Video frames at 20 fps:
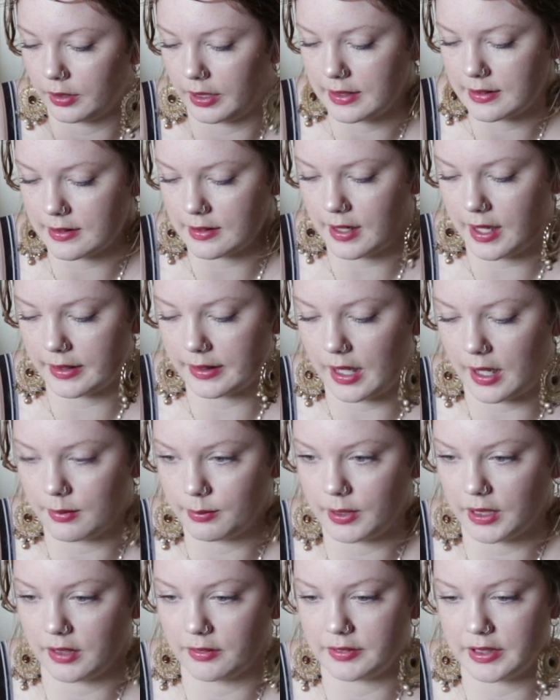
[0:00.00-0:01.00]
It's not that
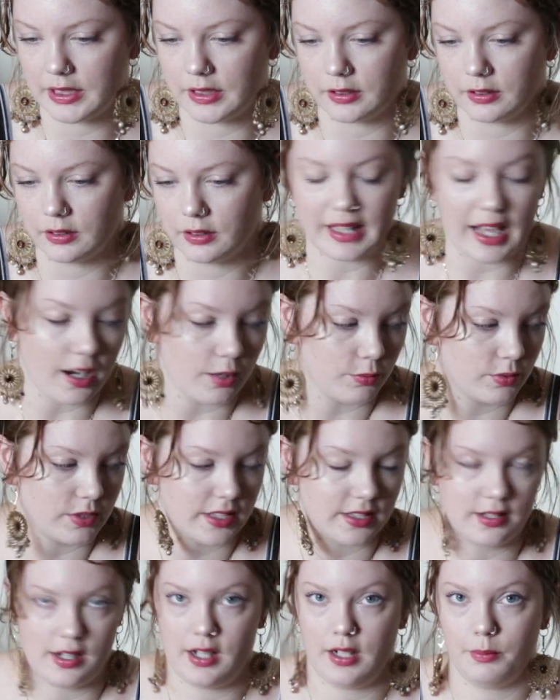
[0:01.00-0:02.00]
big of a deal. That was
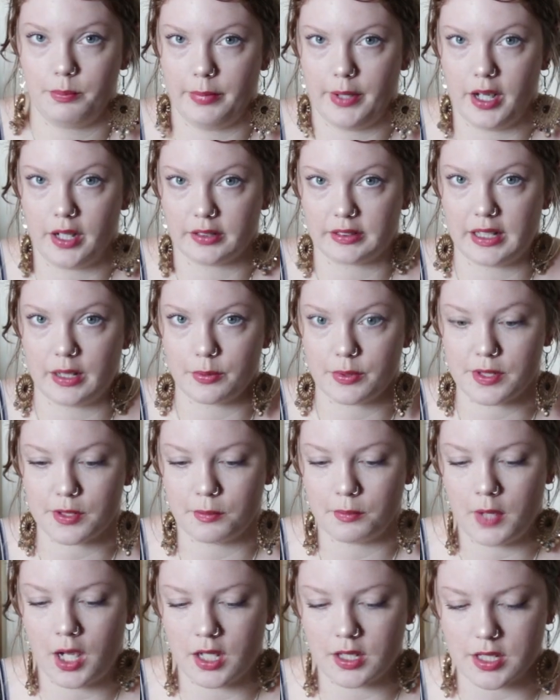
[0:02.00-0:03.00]
not a bug. That was a
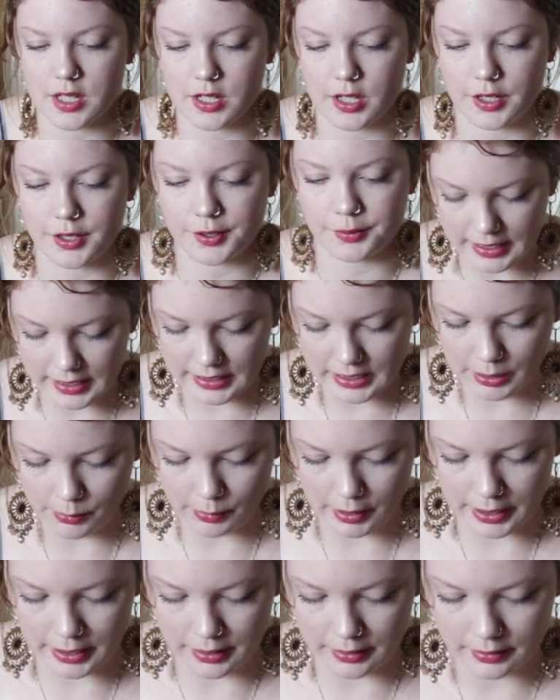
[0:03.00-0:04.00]
monster.
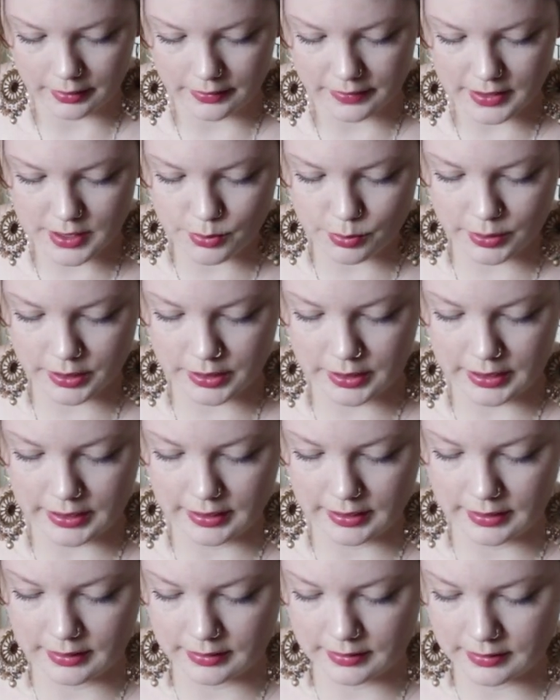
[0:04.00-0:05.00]
Anyway, this one
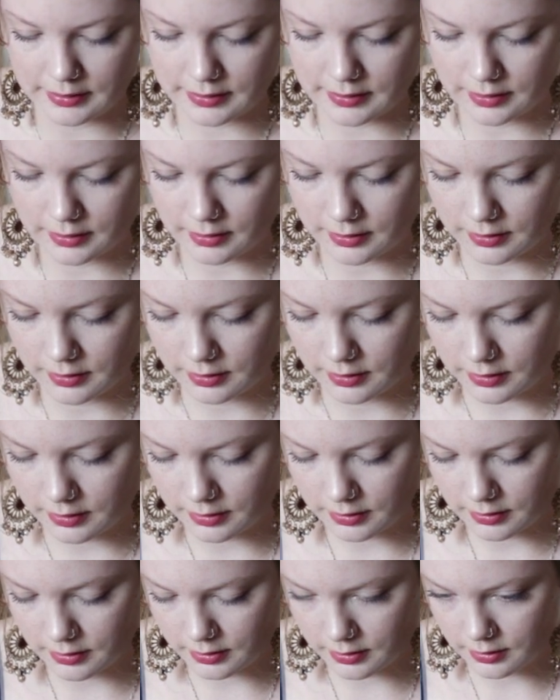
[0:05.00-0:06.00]
is
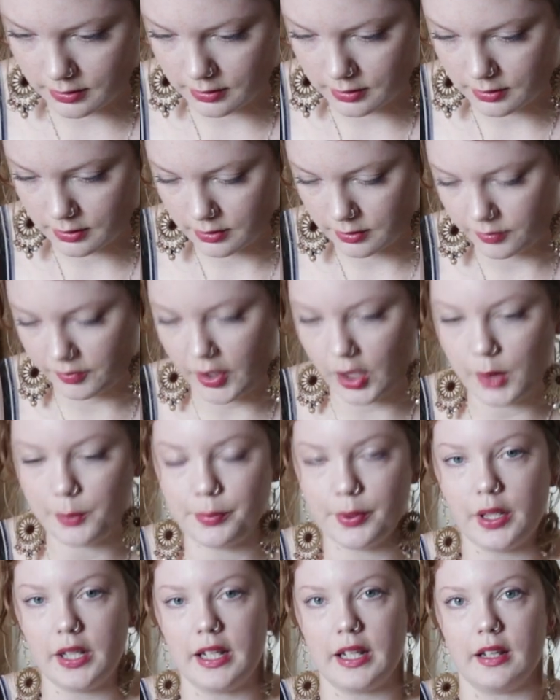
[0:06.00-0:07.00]
very
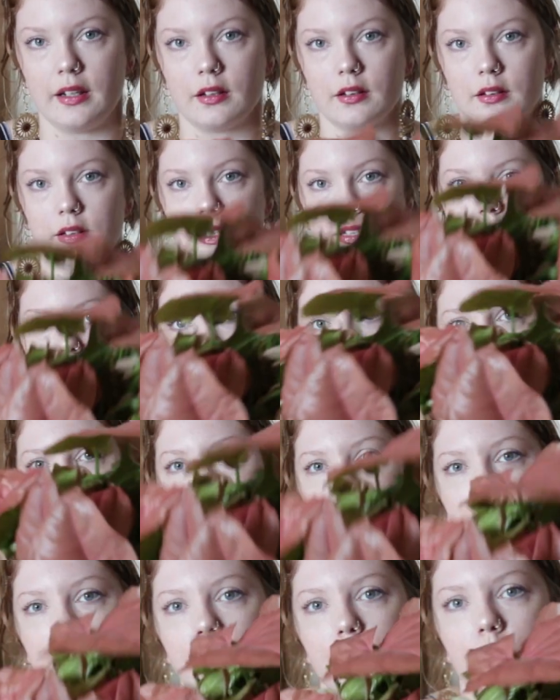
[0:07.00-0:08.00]
pretty. It's so
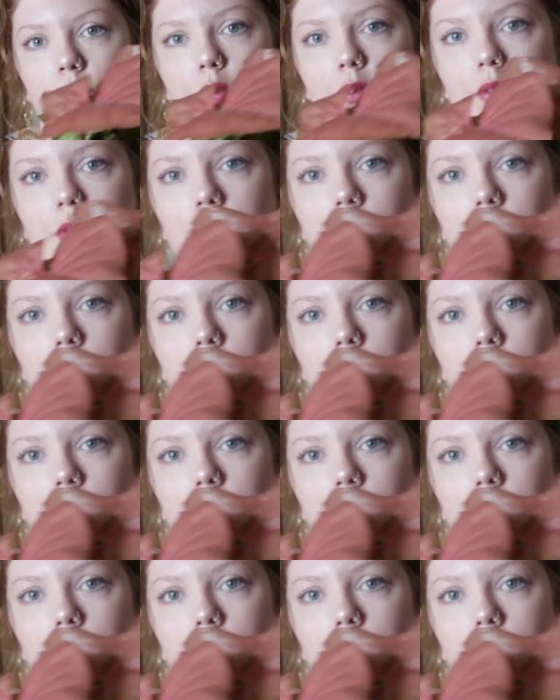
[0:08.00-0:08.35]
cute.